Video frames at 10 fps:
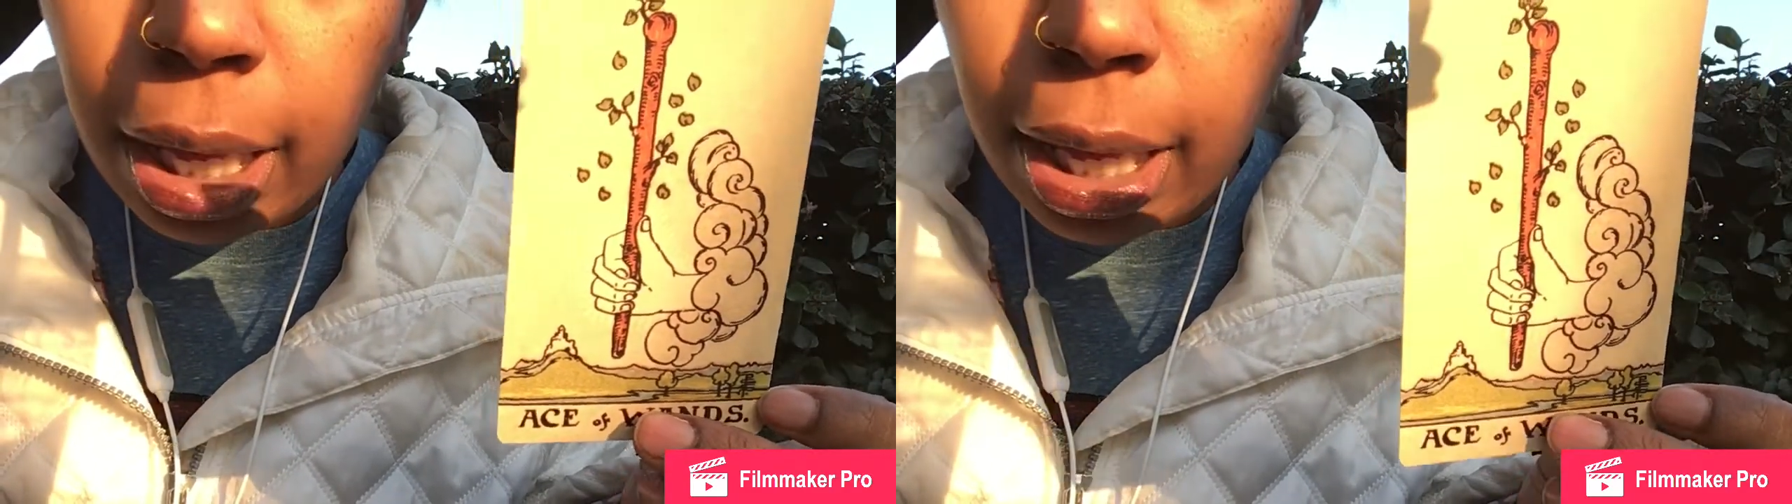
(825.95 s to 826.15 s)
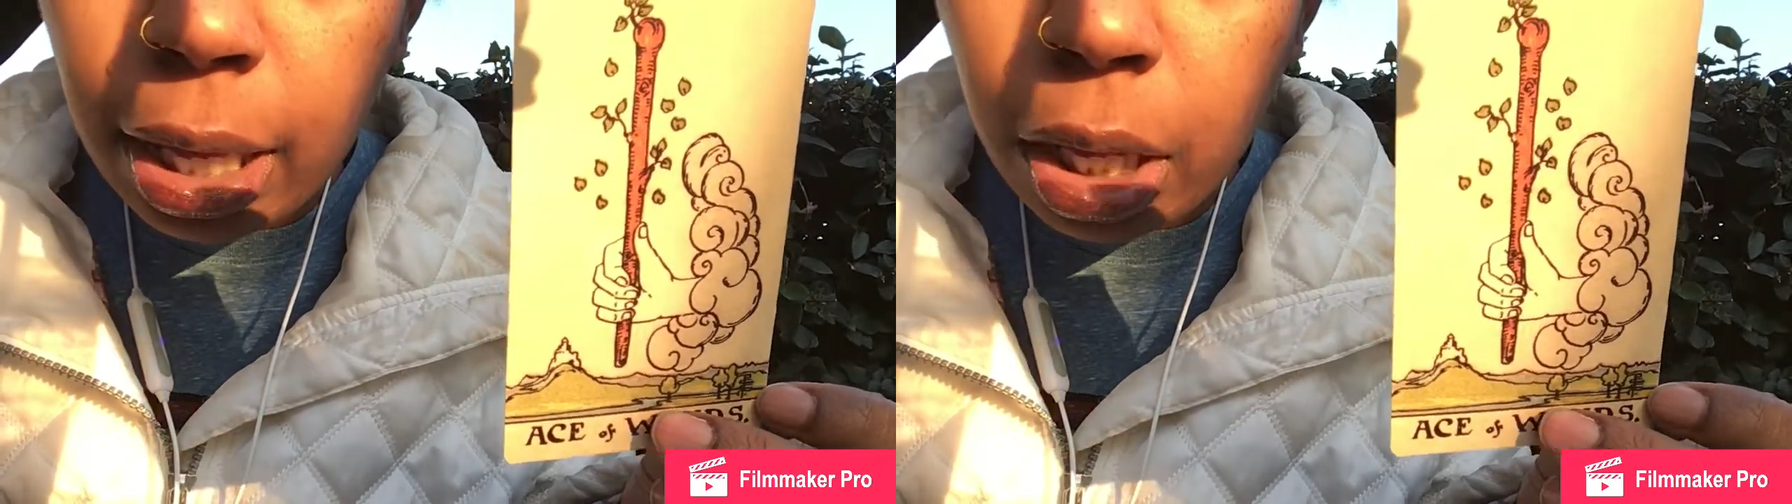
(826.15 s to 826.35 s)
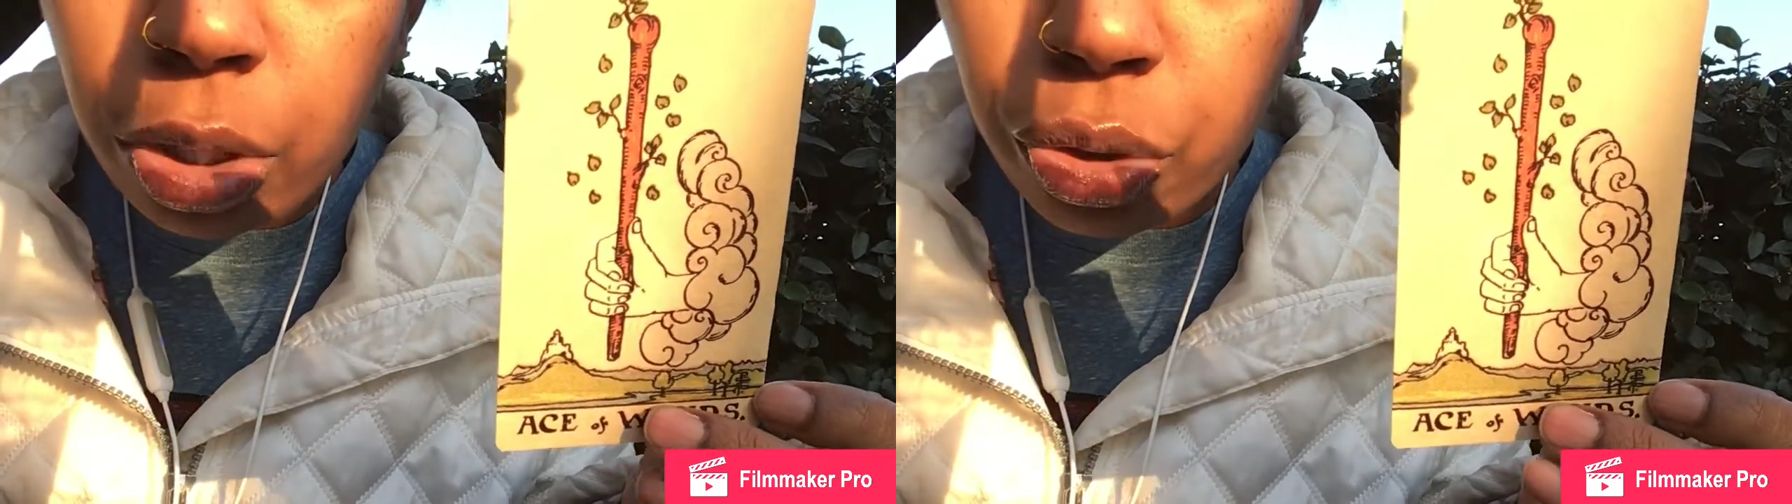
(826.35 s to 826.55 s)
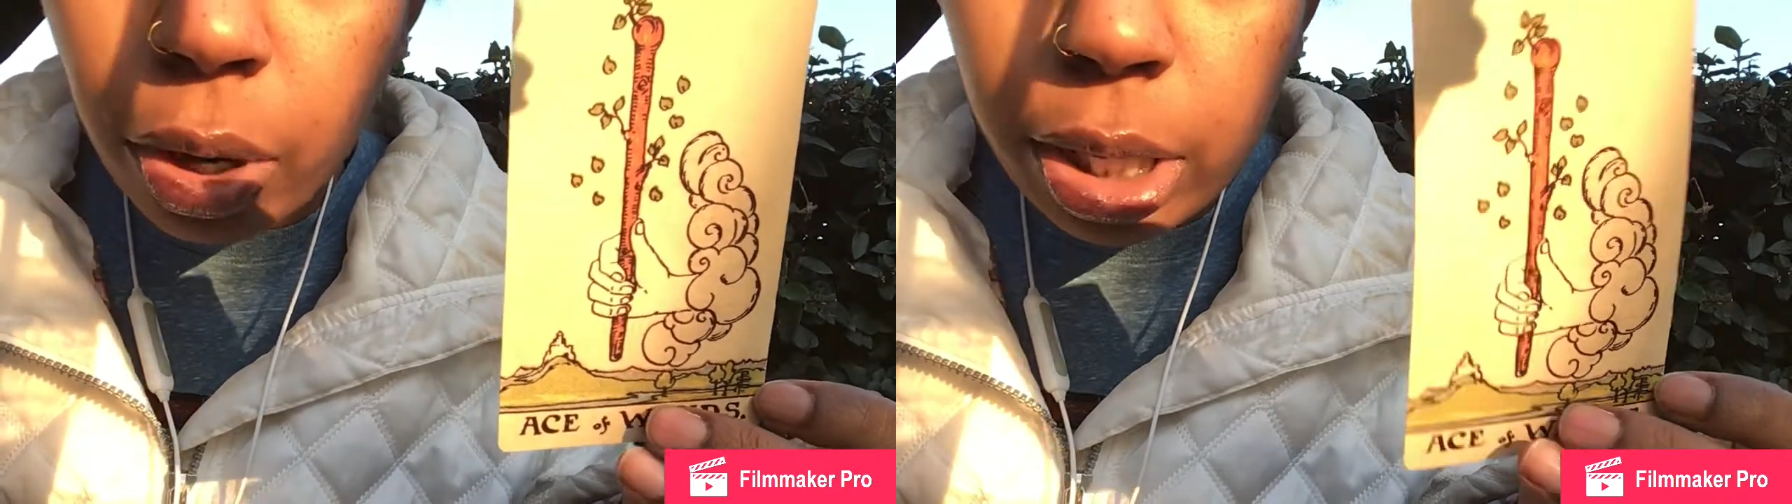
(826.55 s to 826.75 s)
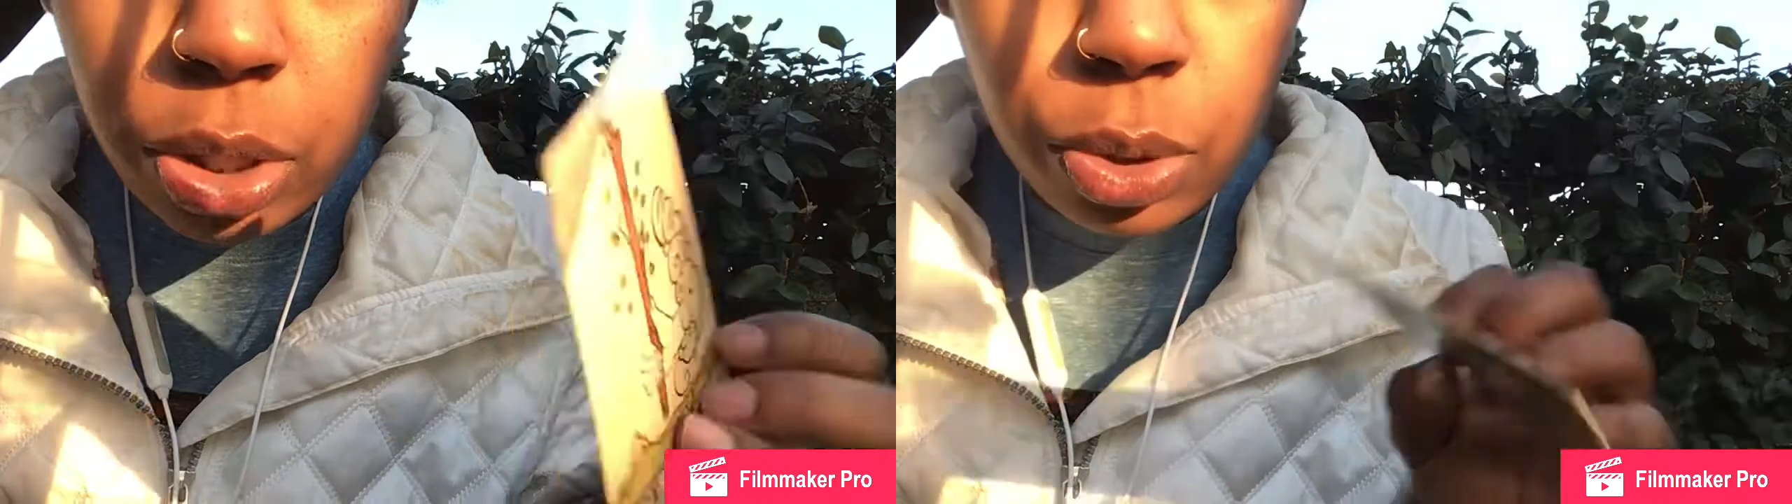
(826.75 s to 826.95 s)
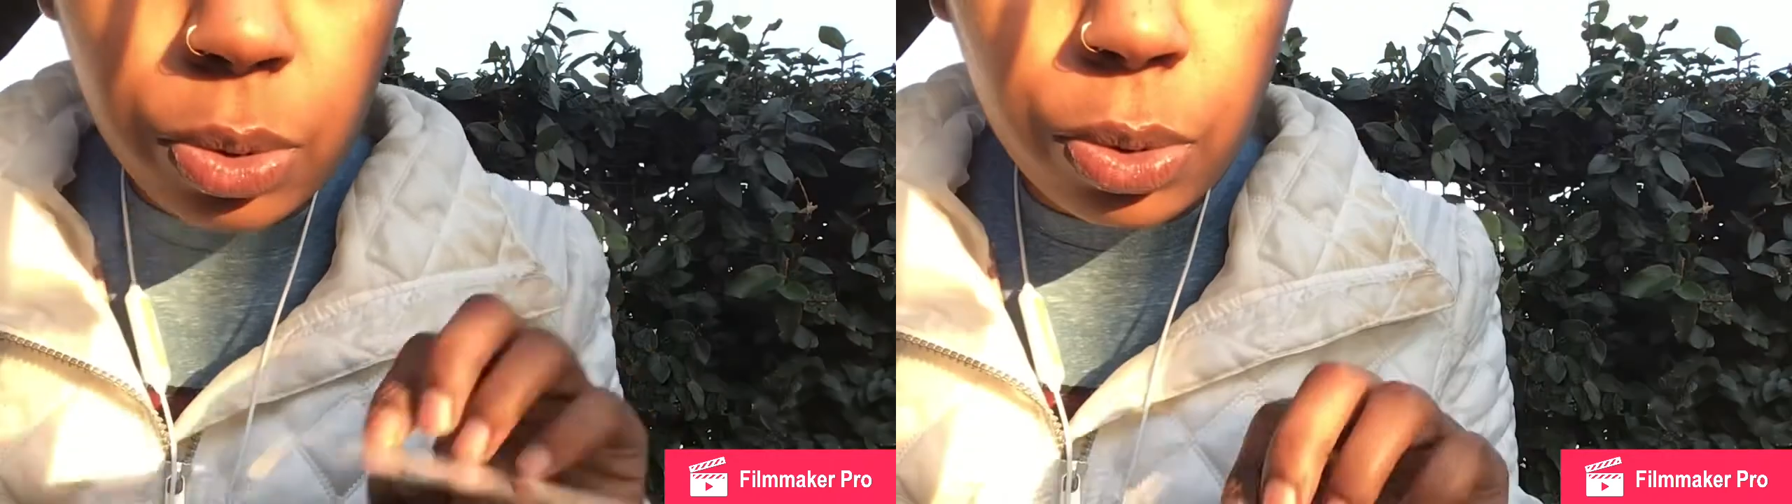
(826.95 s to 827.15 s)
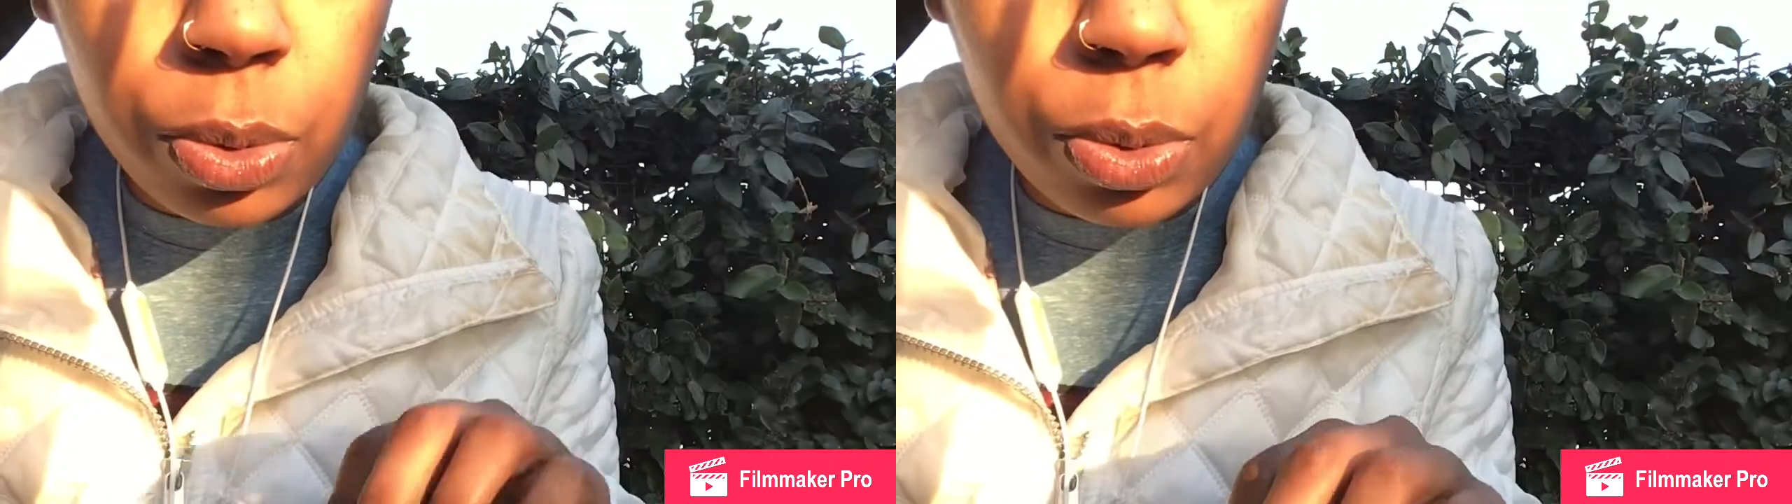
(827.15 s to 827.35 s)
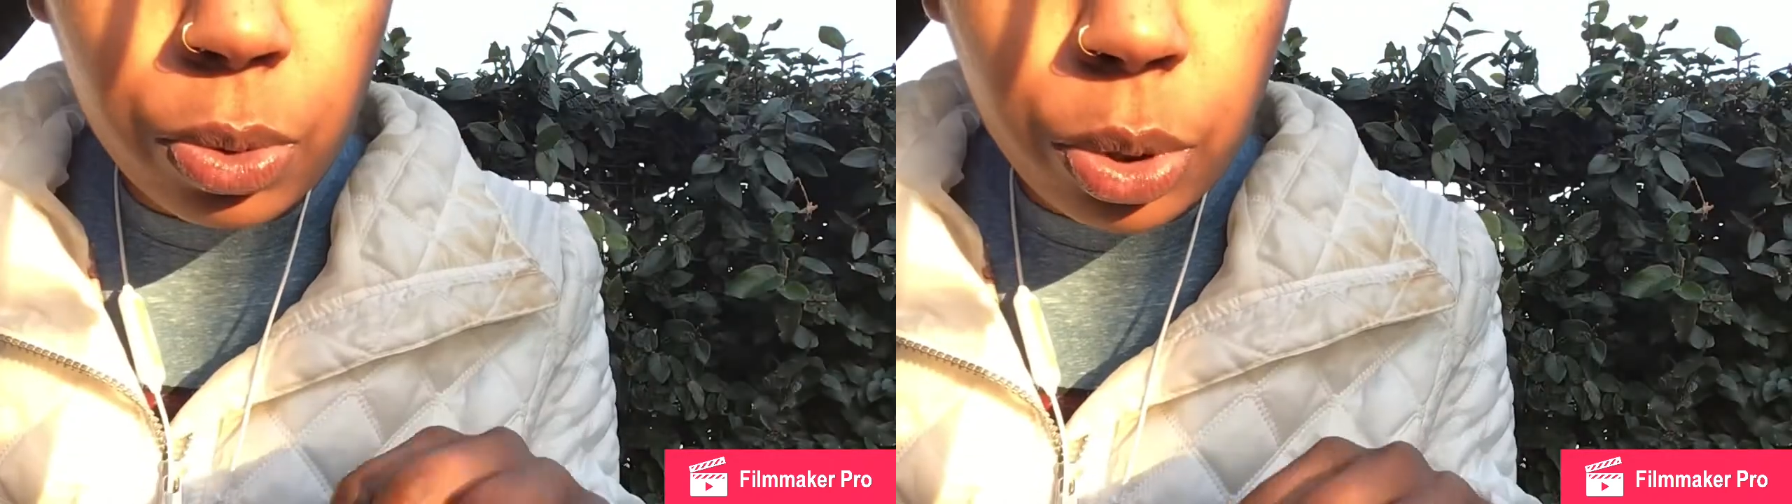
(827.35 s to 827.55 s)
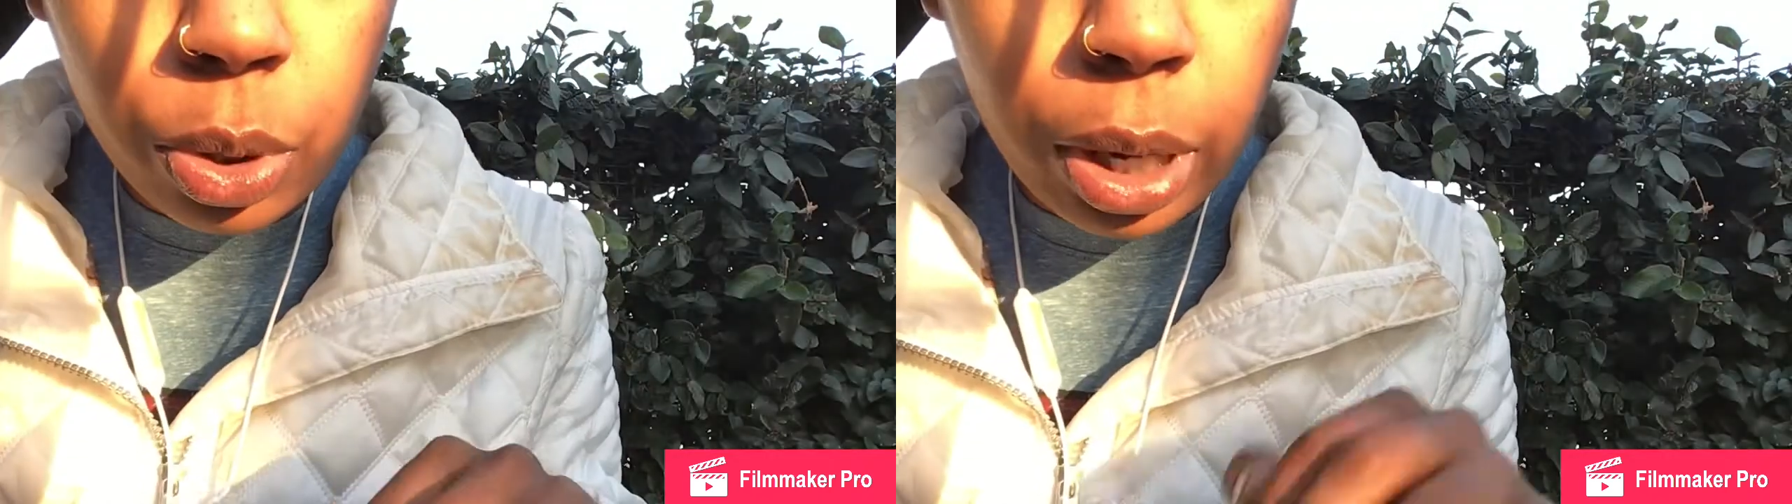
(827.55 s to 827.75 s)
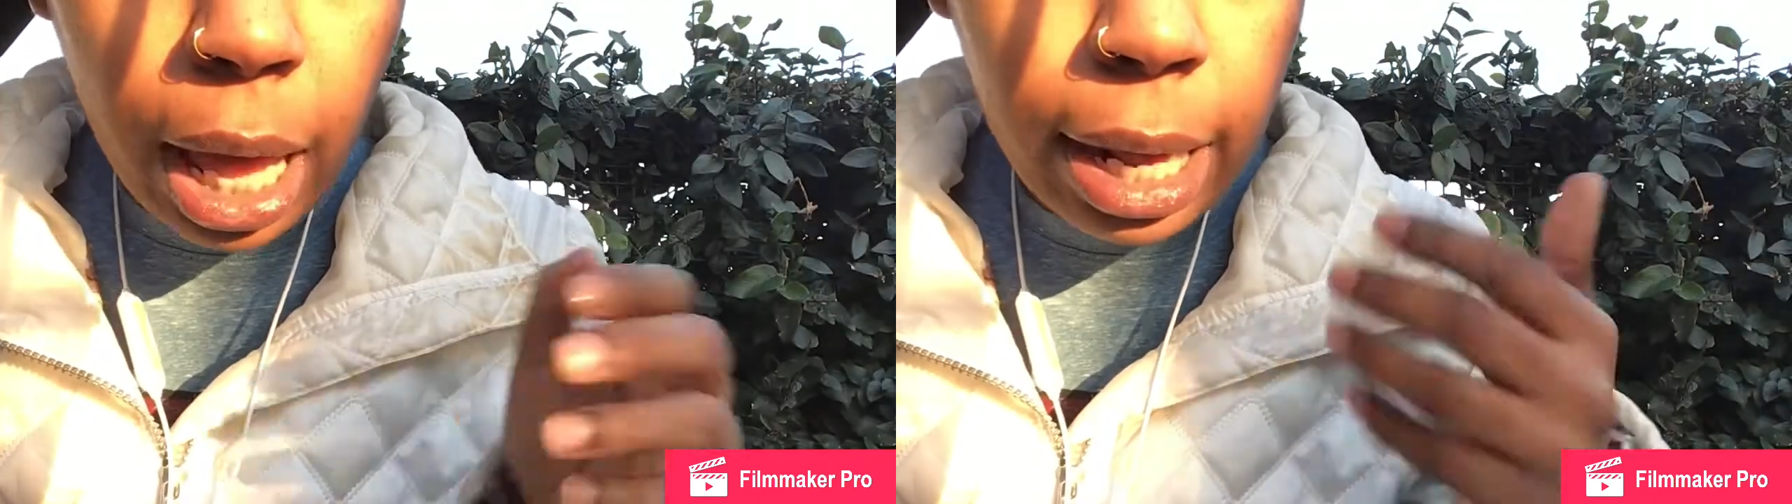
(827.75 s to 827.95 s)
and drawn to,
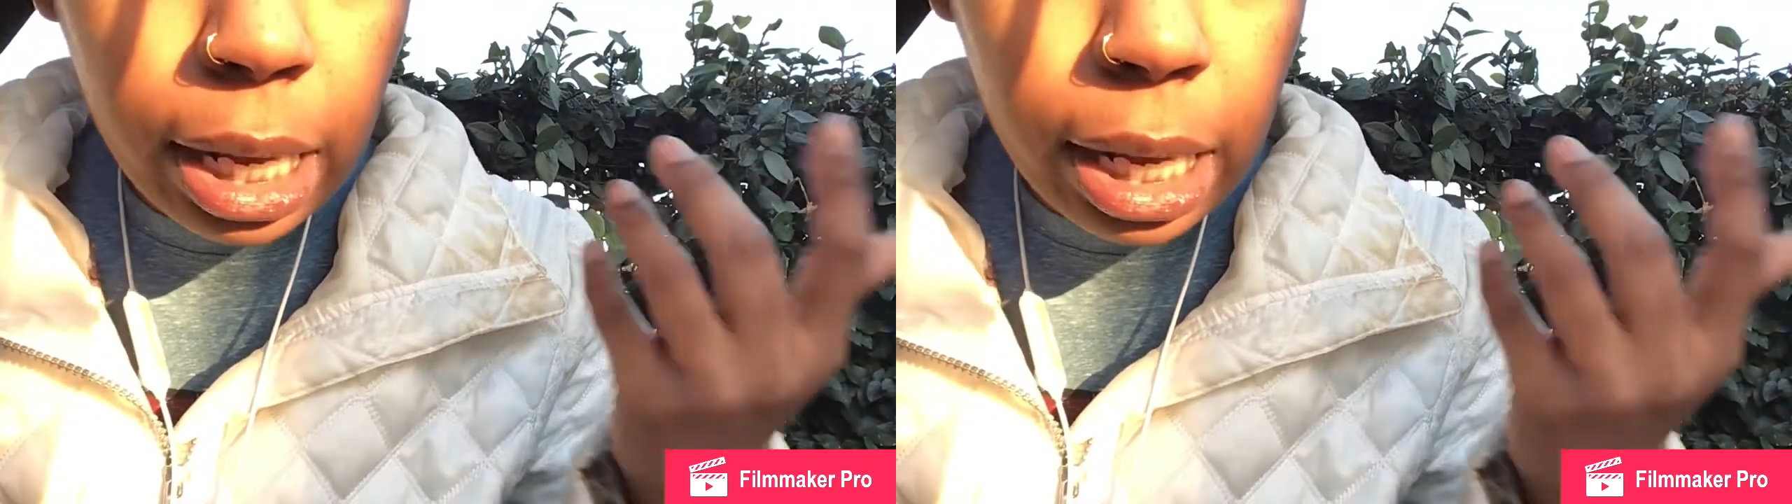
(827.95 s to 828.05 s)
you're not